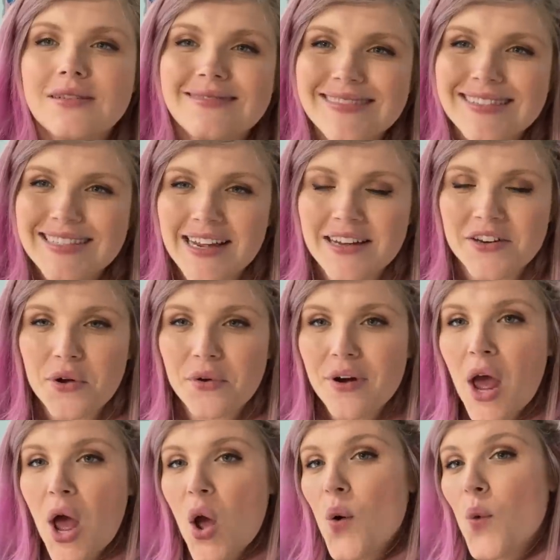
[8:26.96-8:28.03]
Side note,
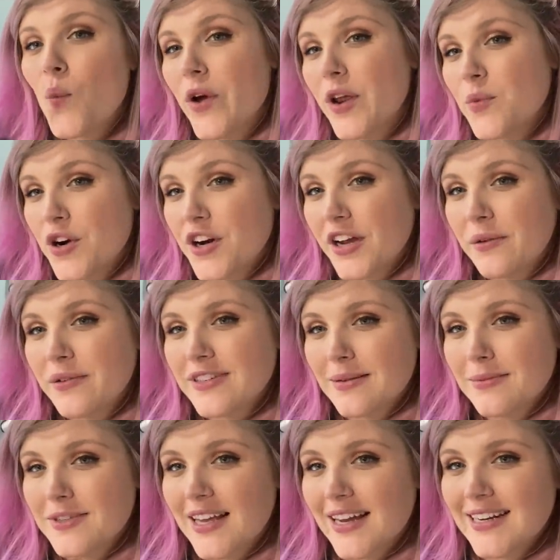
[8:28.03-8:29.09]
when working with
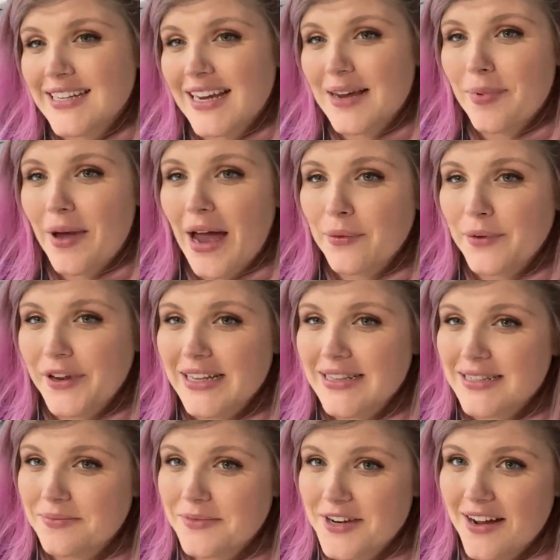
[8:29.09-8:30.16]
double-sided tape, I would get
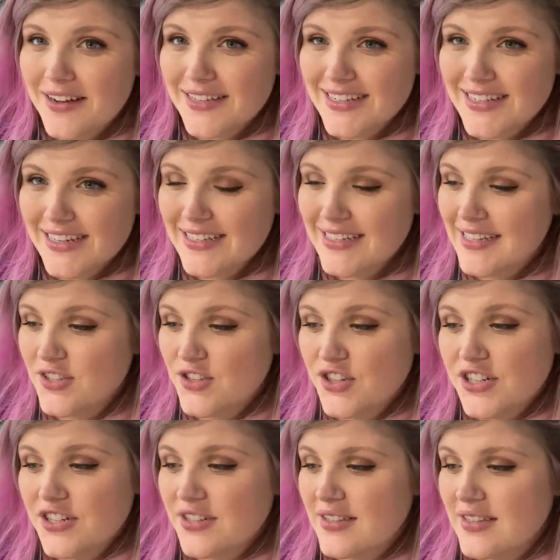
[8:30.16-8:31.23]
some non-stick
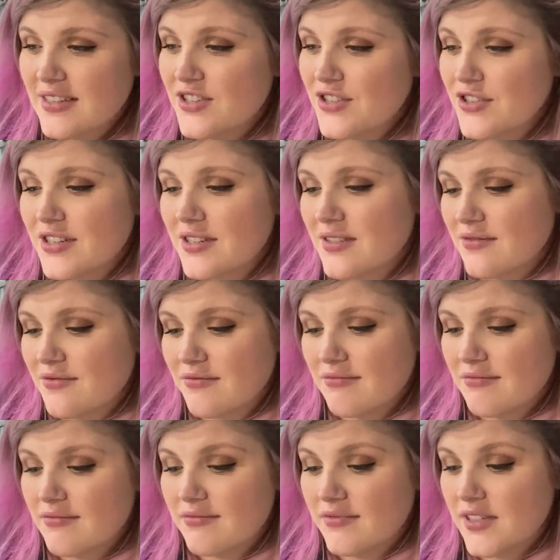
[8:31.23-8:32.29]
scissors. These are just
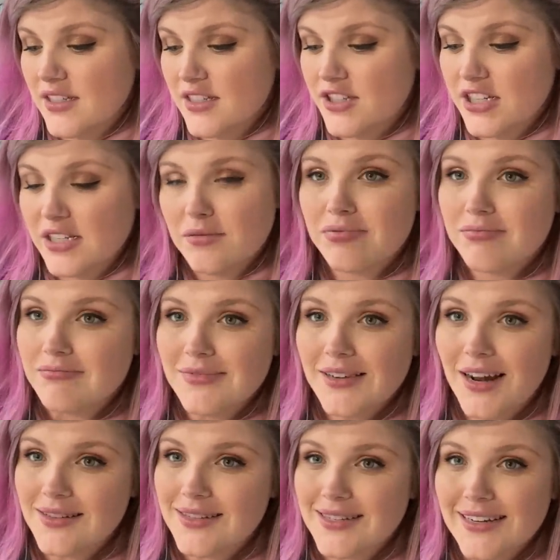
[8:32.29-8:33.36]
really cheap
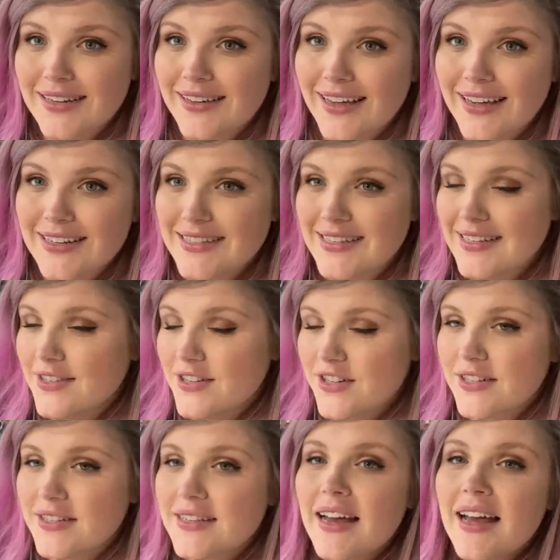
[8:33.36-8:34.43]
non-stick kid
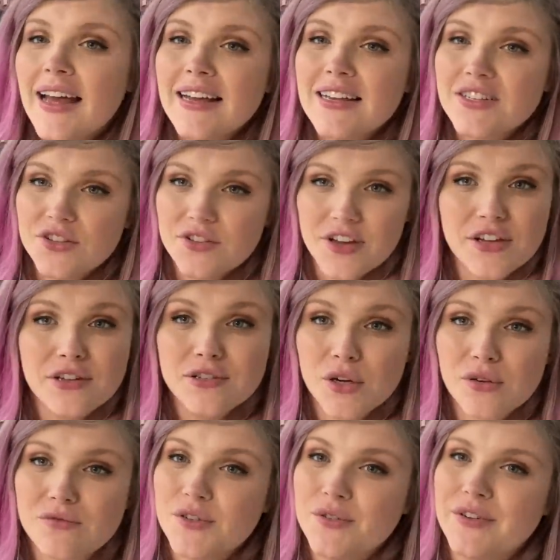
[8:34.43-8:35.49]
scissors so that you
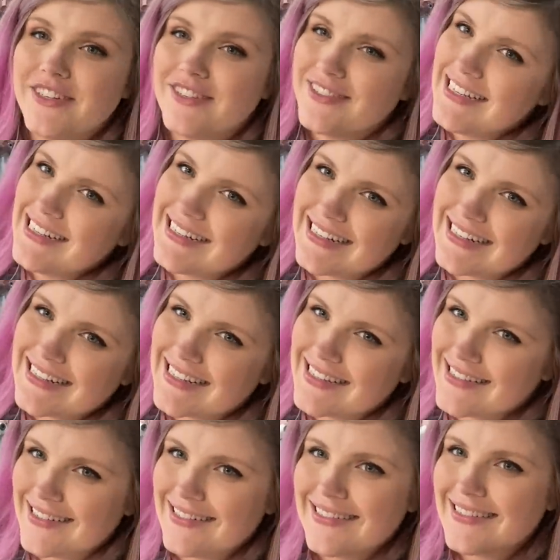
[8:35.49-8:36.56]
don't ruin your decent
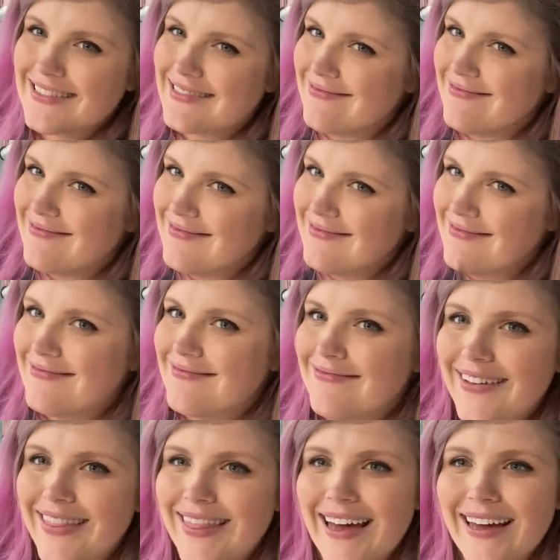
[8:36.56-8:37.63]
scissors
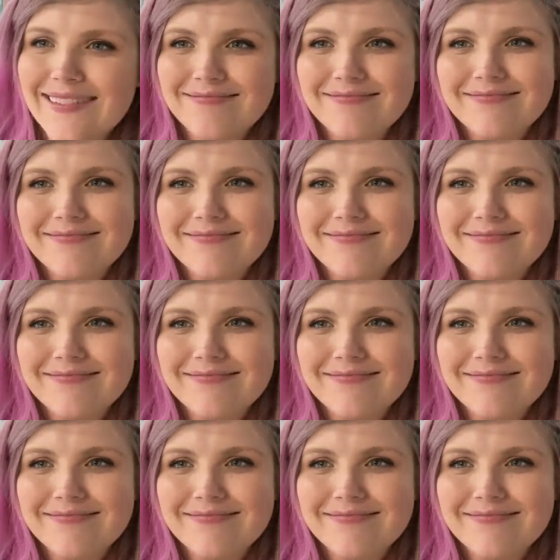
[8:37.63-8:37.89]
with that.